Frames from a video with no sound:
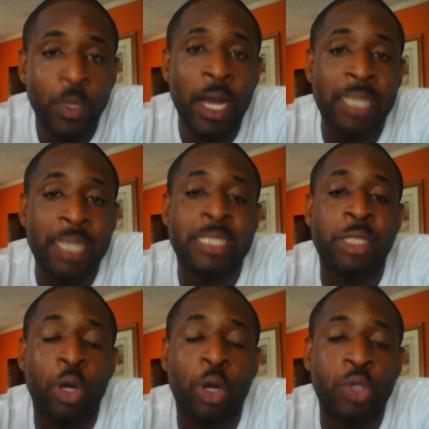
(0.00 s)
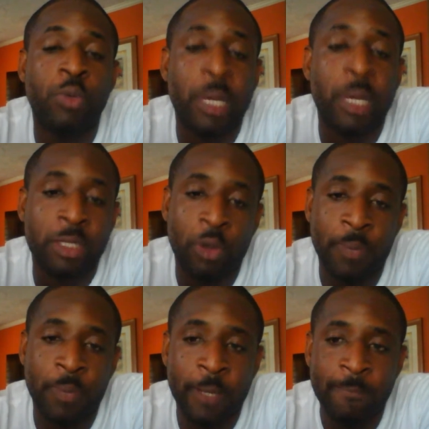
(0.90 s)
and this is also my
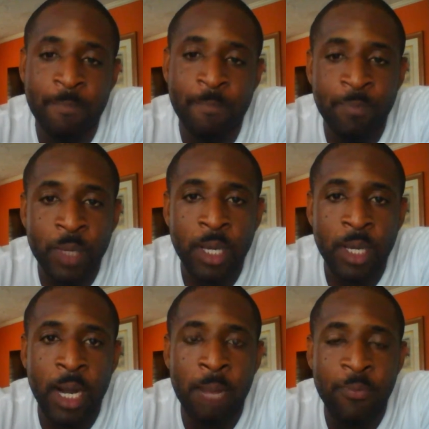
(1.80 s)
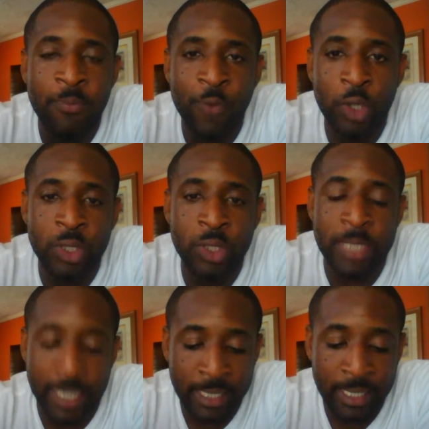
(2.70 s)
topic um, for
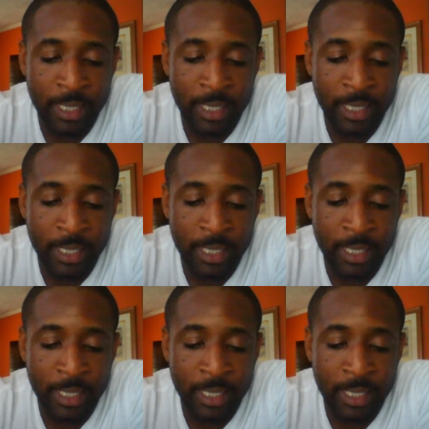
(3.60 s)
today.